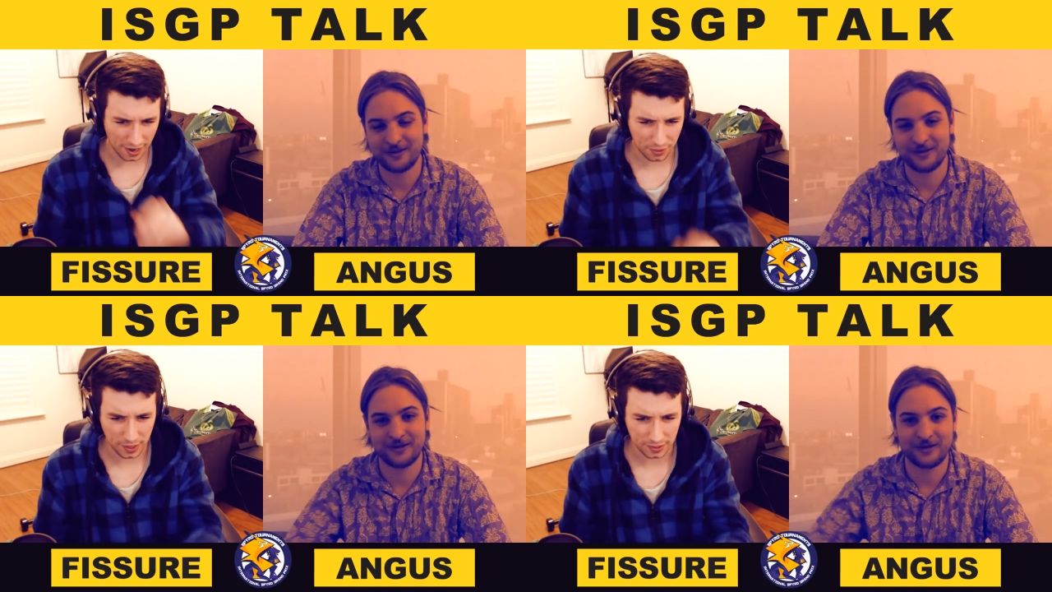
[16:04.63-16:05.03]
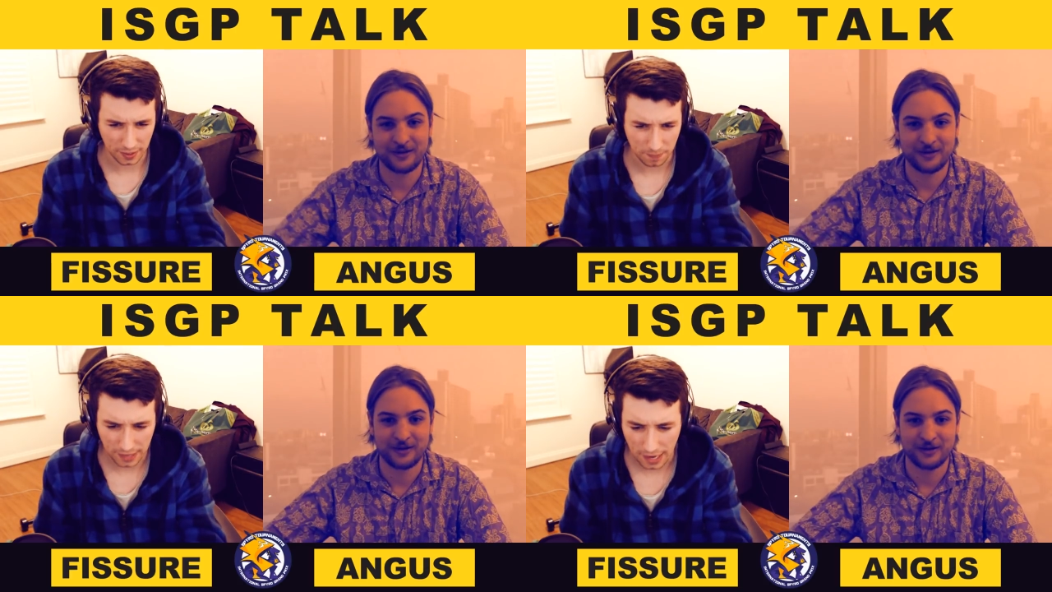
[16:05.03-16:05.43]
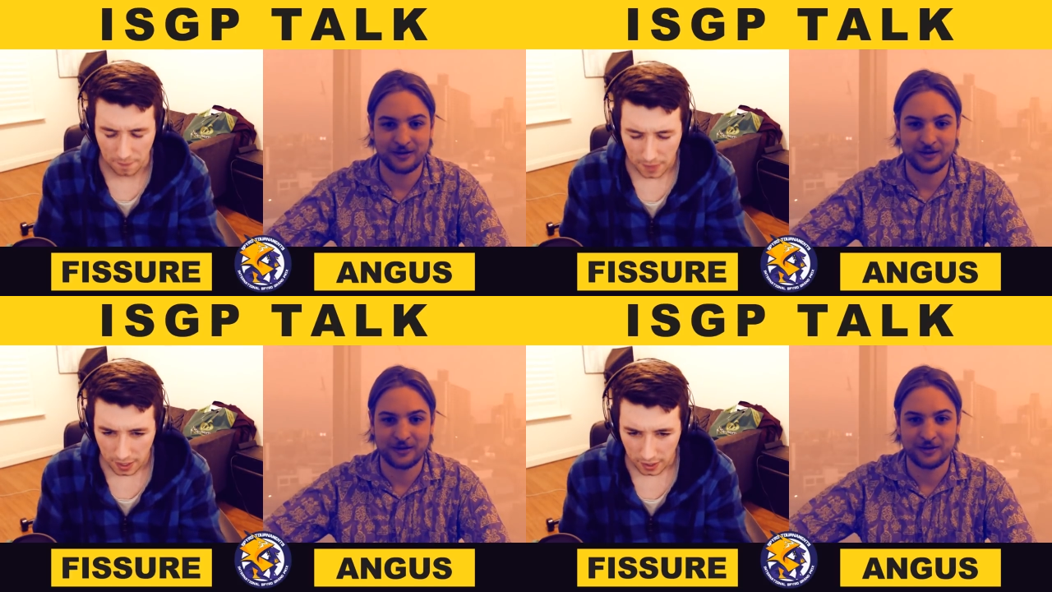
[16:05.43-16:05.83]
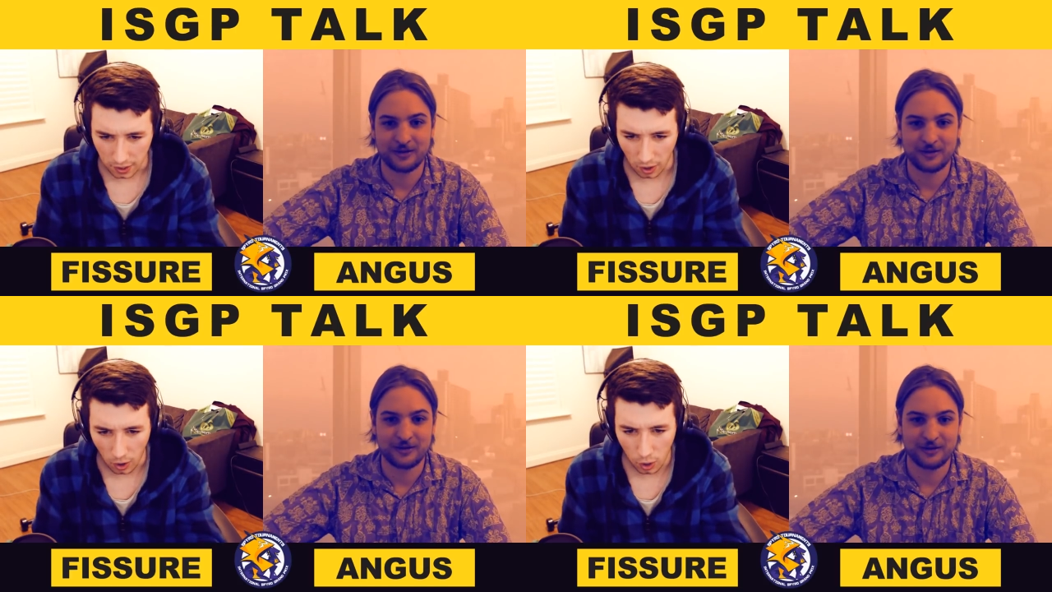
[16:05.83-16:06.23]
Speaker 1: and I think that, yeah,
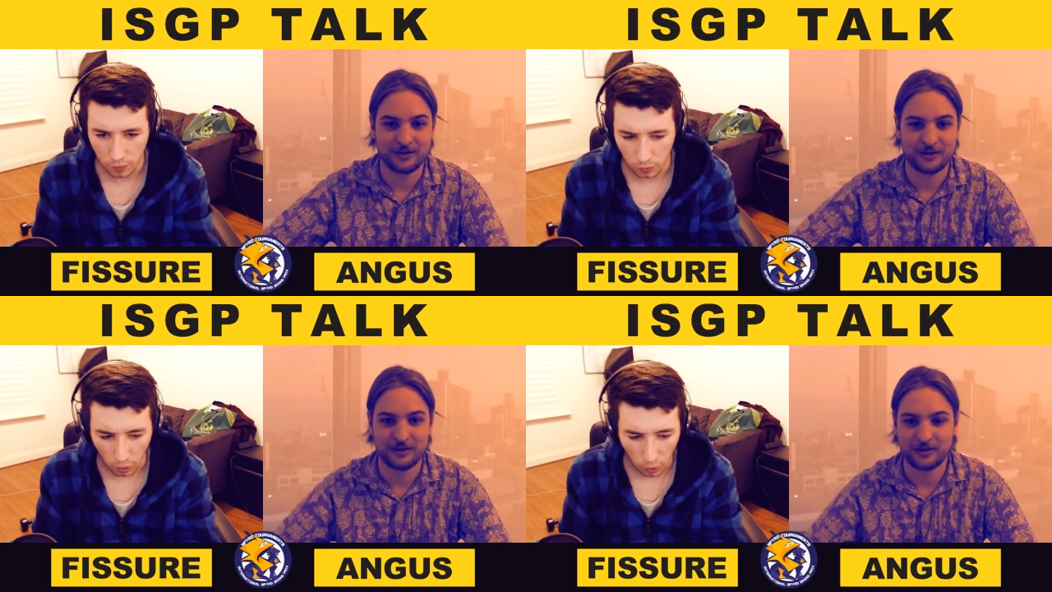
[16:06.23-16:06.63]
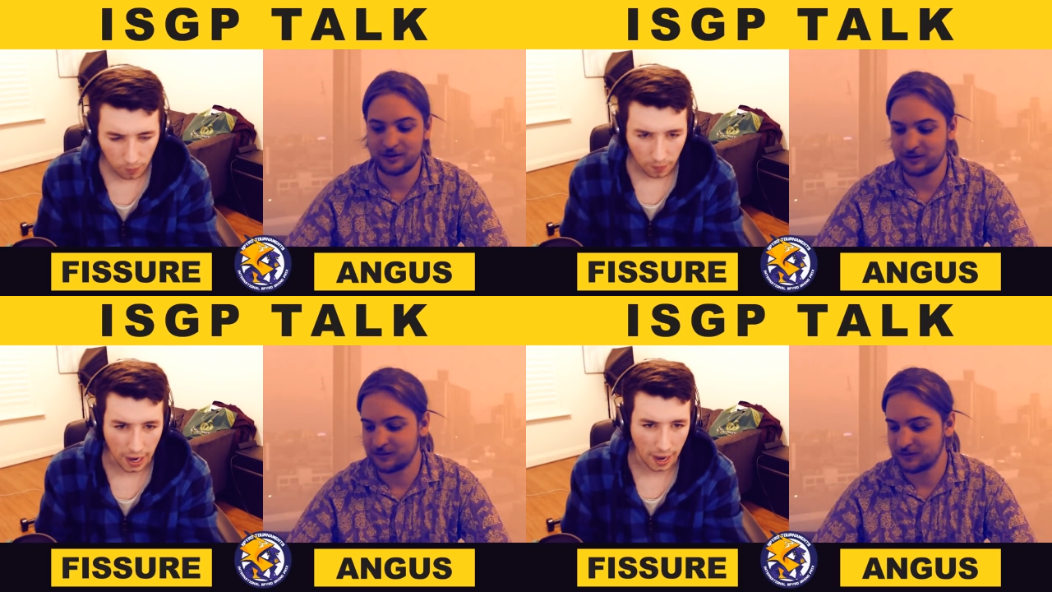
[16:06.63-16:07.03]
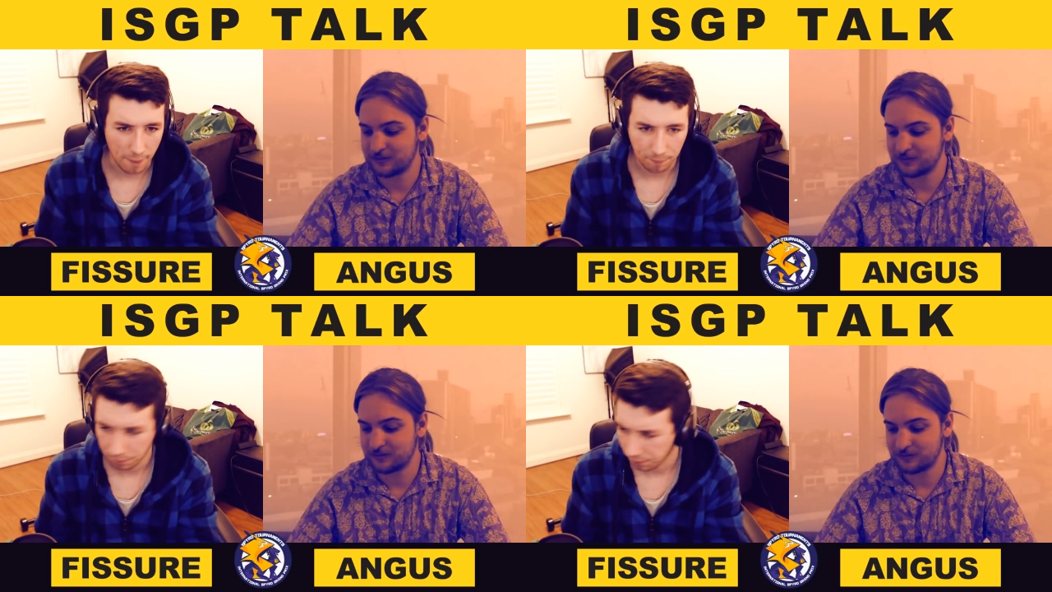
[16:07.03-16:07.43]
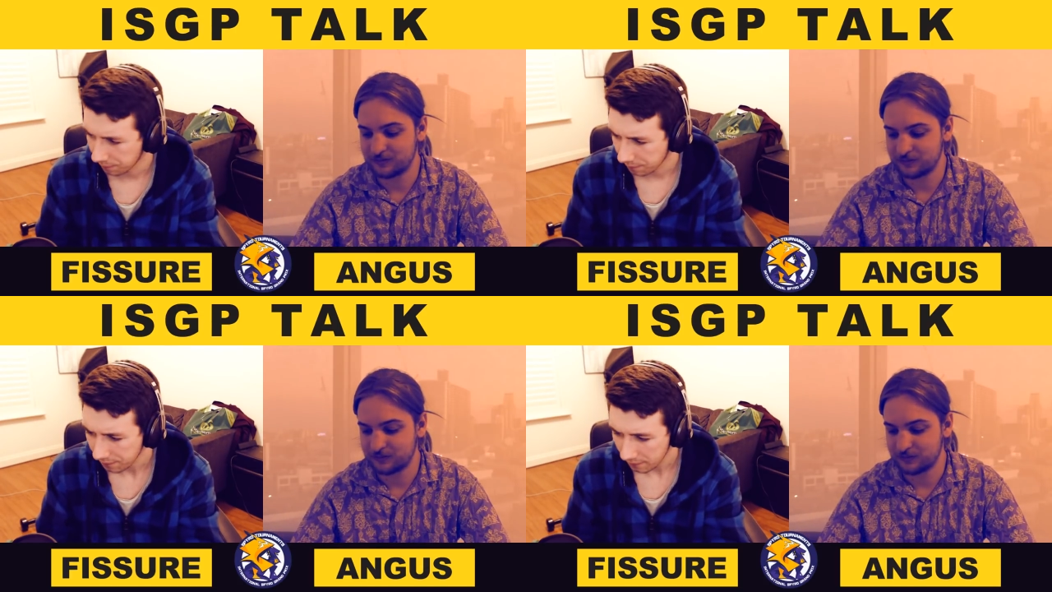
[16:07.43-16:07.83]
you know, overall, um,
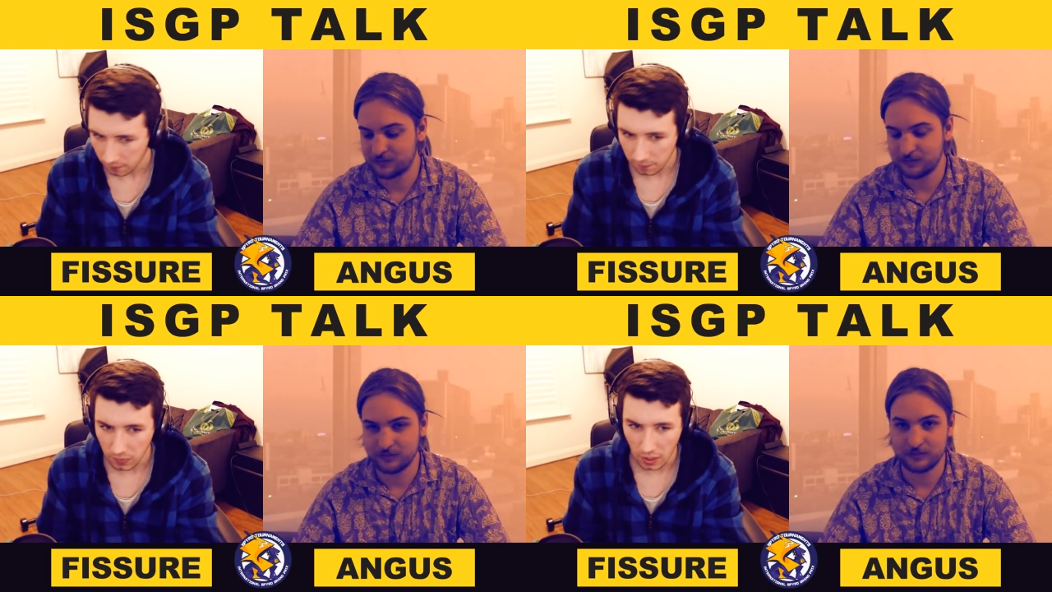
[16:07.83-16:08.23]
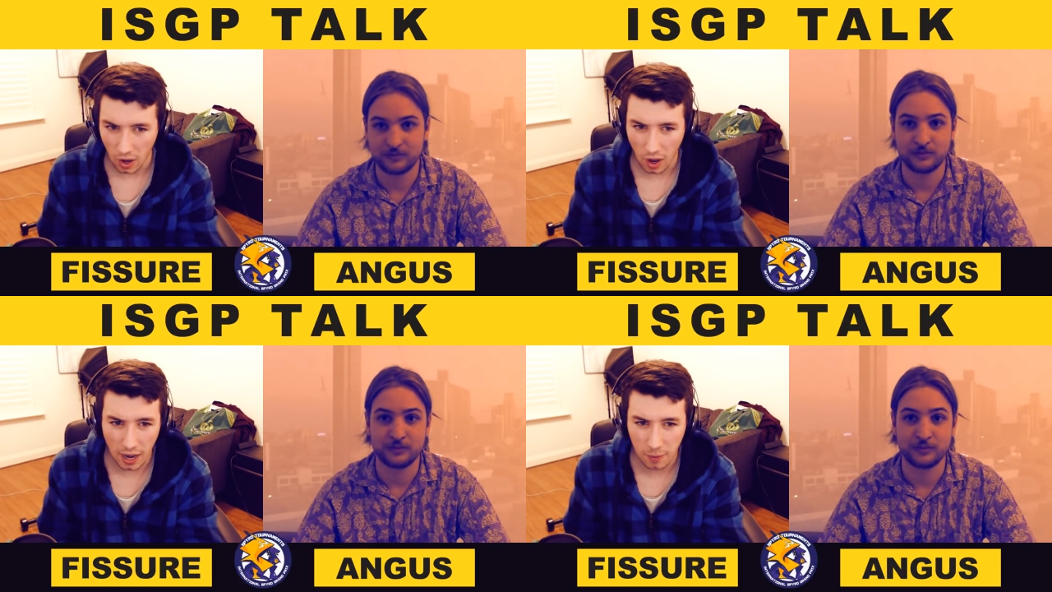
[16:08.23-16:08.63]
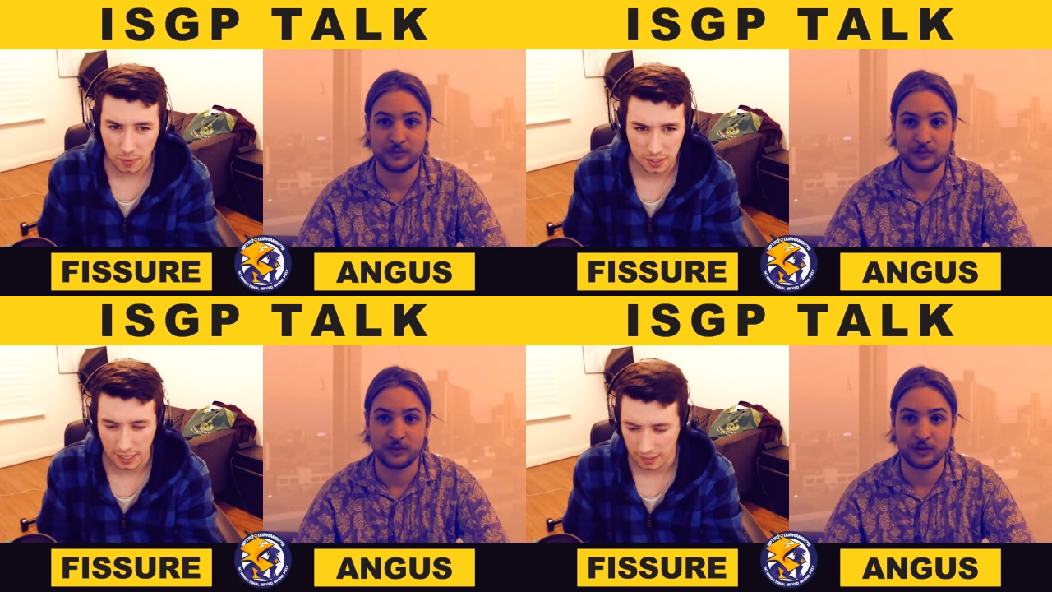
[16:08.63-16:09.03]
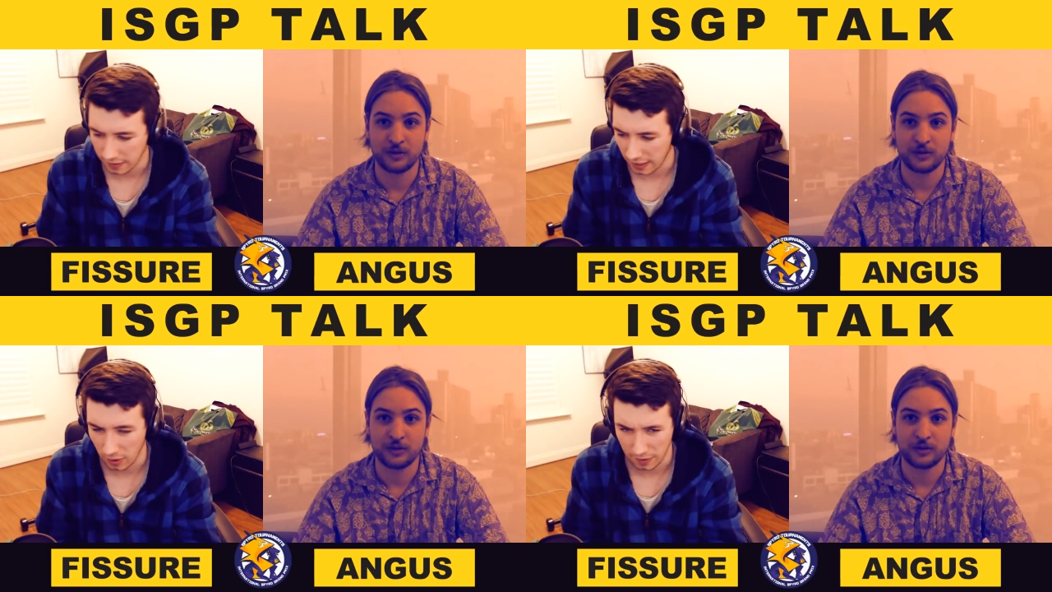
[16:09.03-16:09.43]
I would
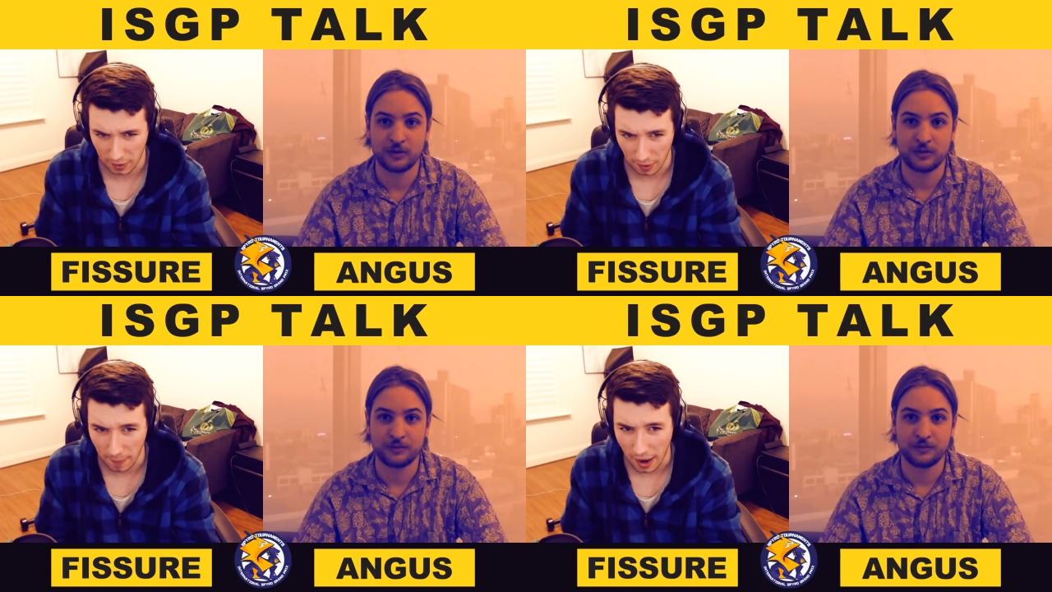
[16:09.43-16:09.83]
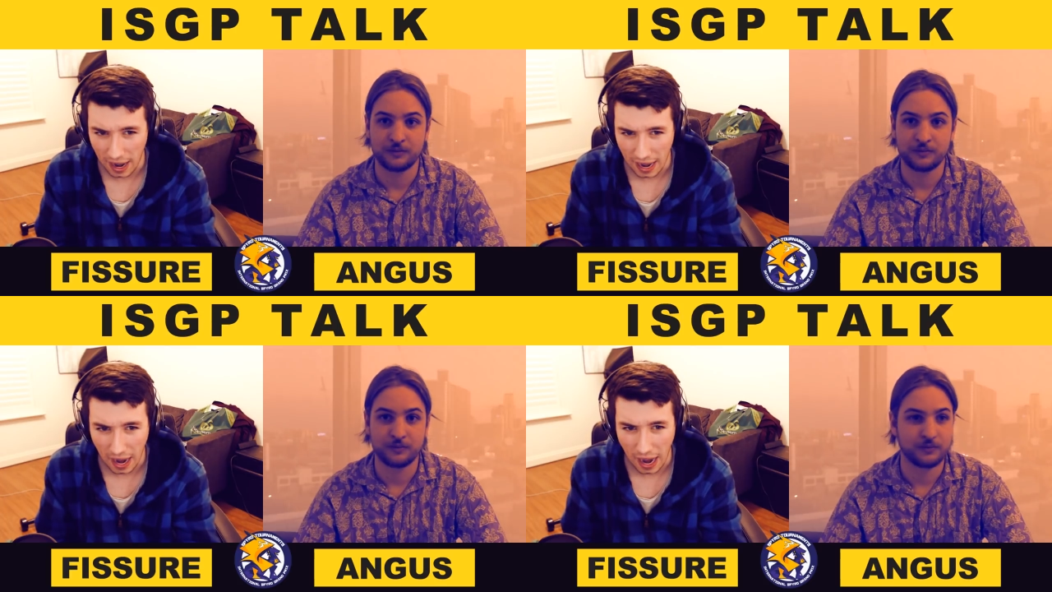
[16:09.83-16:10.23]
say that there are... there are